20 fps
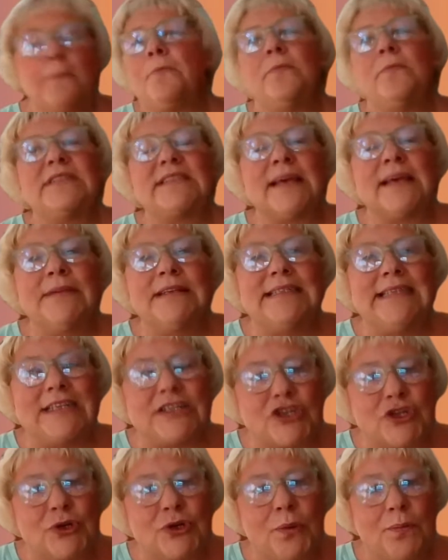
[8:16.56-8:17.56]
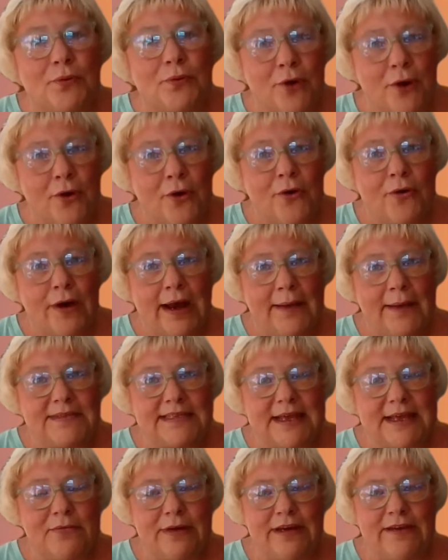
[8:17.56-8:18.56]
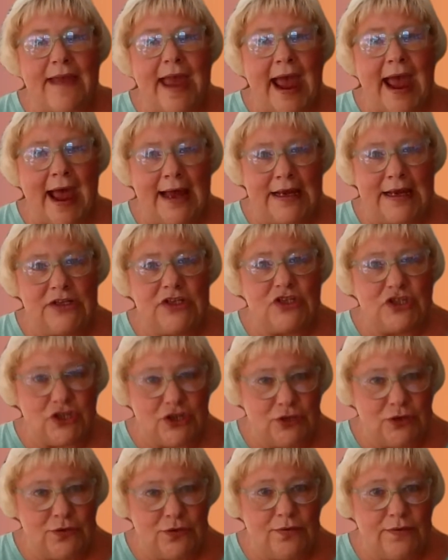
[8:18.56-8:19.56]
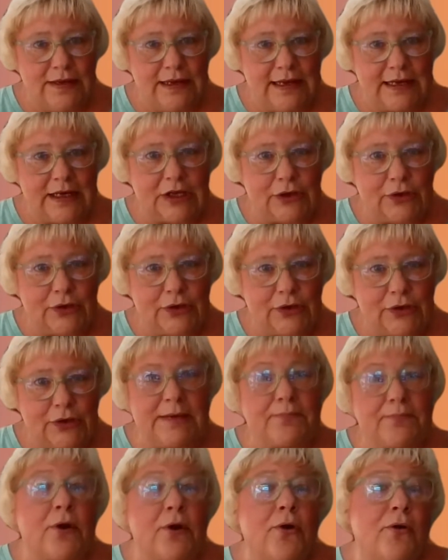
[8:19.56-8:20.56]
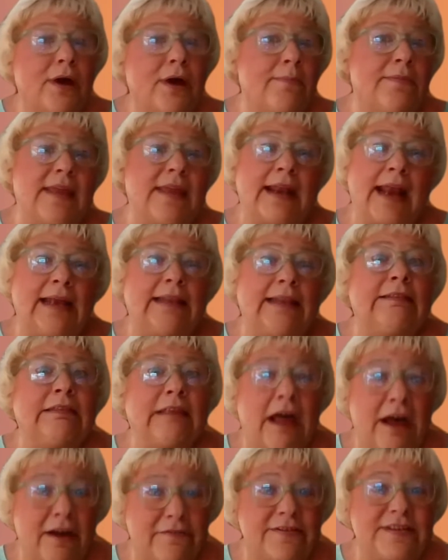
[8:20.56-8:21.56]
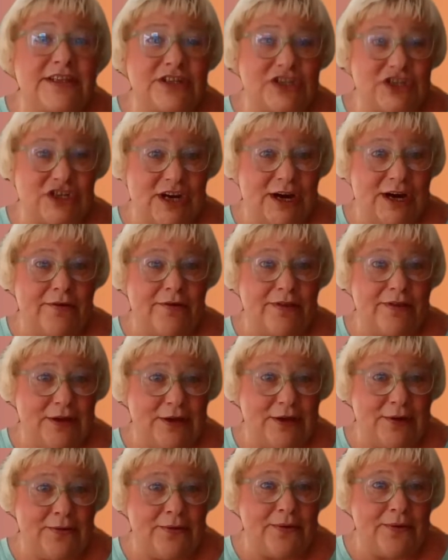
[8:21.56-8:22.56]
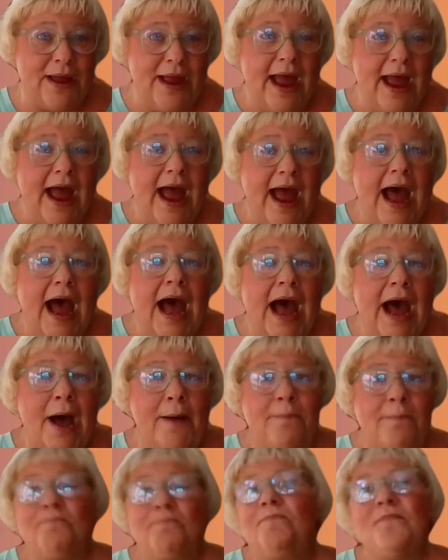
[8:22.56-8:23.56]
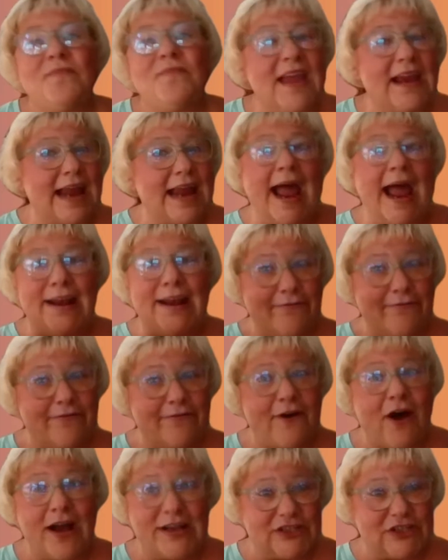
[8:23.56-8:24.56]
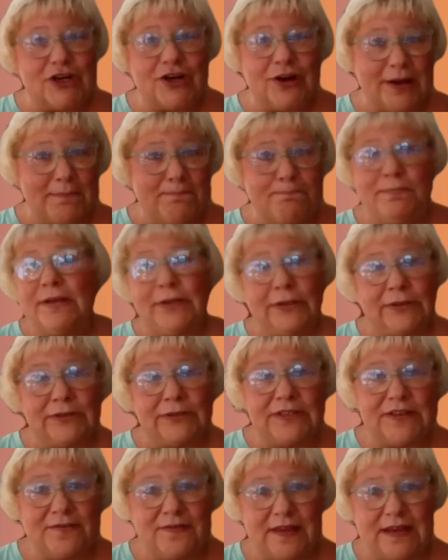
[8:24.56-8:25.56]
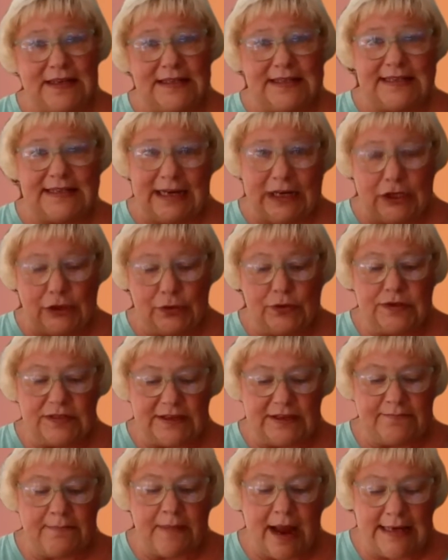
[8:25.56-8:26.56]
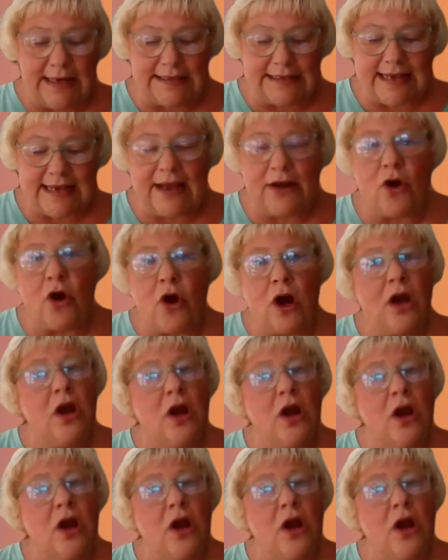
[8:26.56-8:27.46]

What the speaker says: Some additional programs that we've added to the Include Me program that I'd love to share with you that kind of foster and build this inclusive mindset are